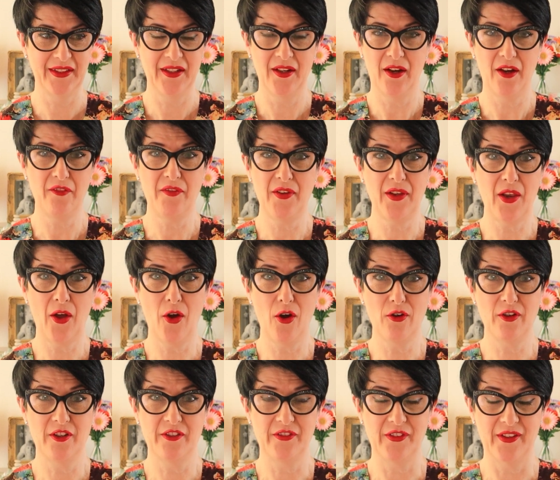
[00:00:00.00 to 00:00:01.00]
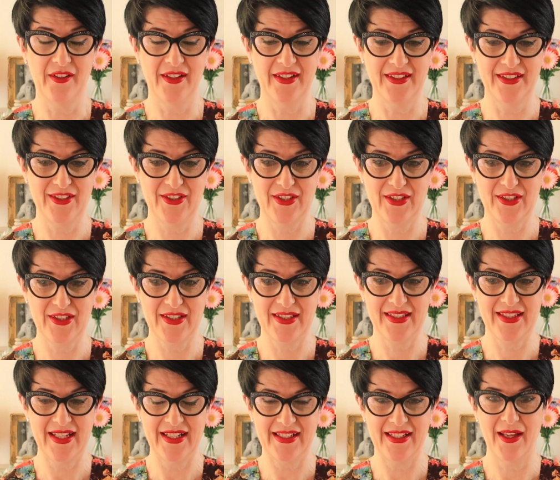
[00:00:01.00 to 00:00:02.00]
I felt horrified as she just
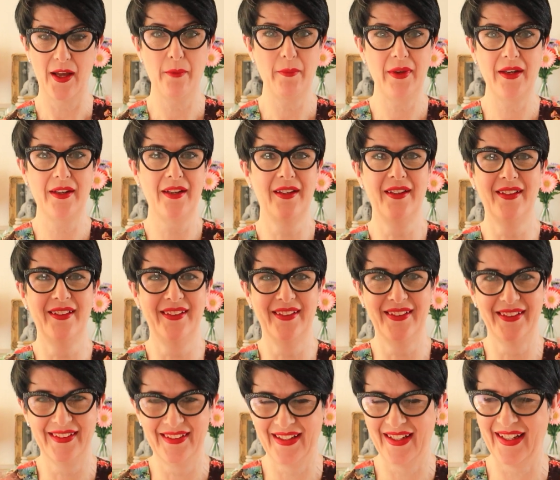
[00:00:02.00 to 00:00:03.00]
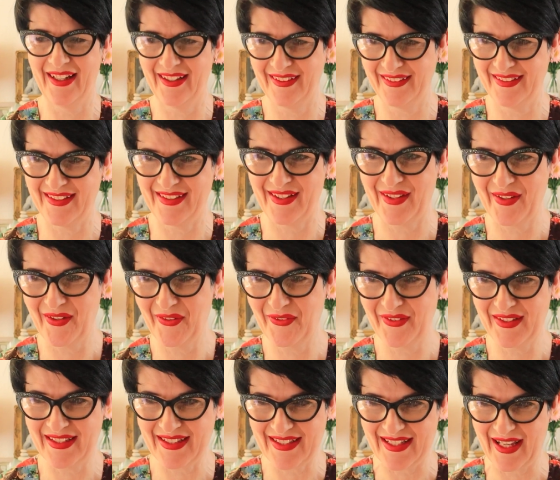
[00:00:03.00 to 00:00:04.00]
said it. I mean, how
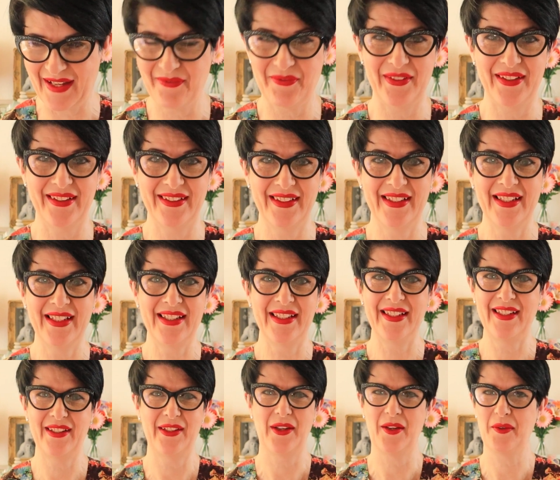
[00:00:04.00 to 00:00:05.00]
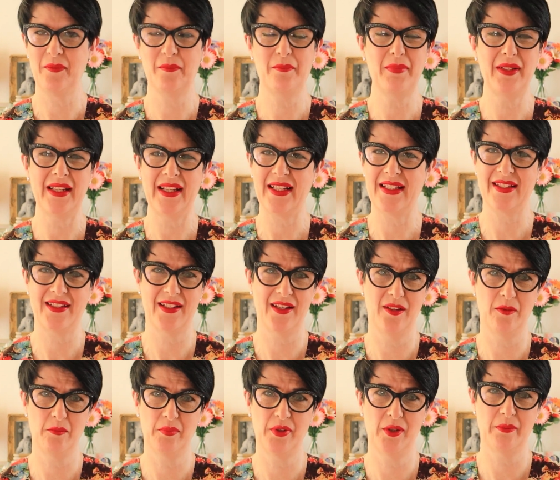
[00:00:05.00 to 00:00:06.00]
daft is that? But, you know, please
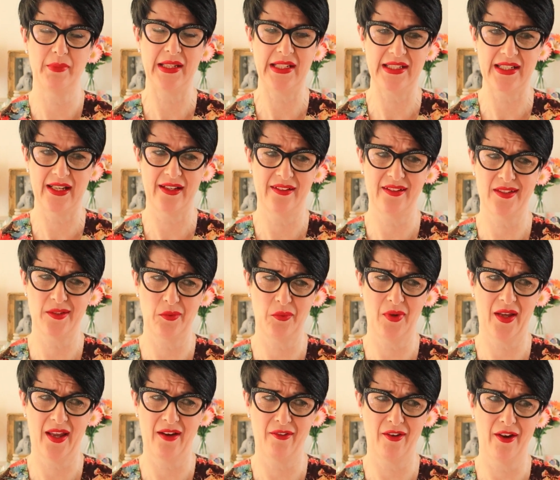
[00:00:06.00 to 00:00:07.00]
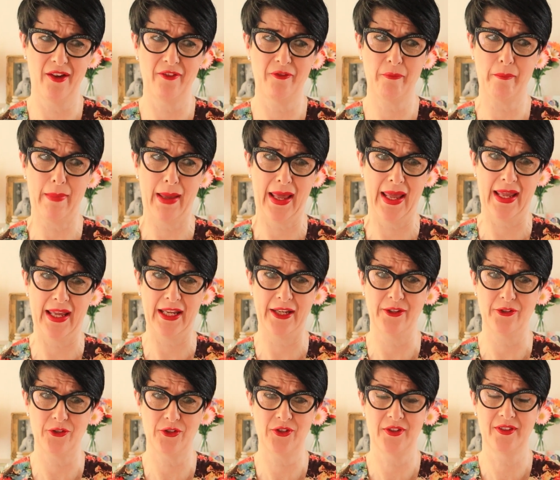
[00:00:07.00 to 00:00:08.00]
don't put me down as a wearer of
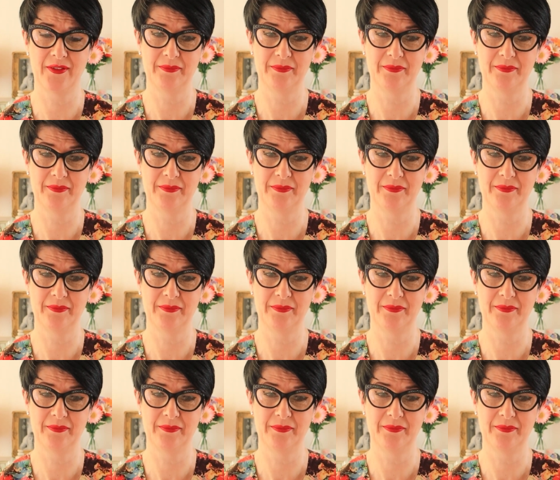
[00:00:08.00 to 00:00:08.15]
beige.